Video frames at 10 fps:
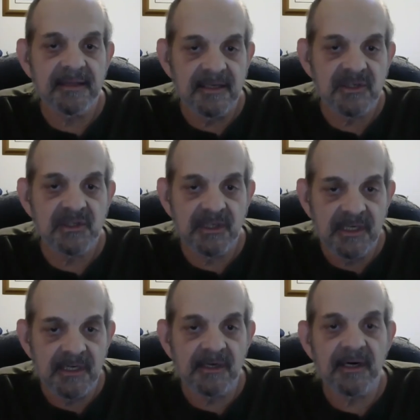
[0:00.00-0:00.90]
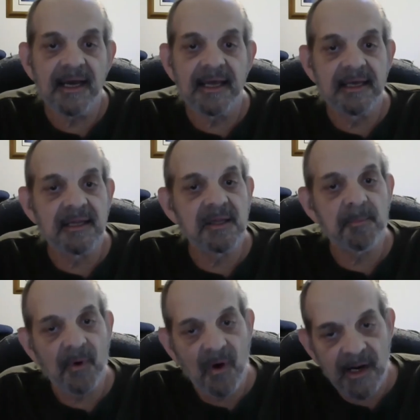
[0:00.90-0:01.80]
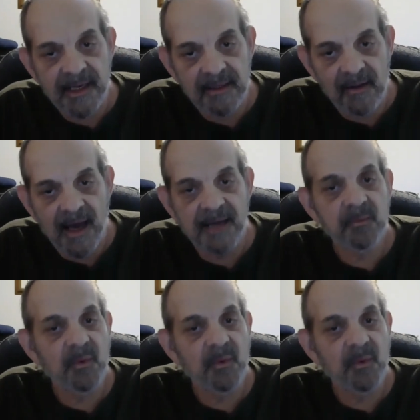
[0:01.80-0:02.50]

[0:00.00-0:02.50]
this year in the parking lot,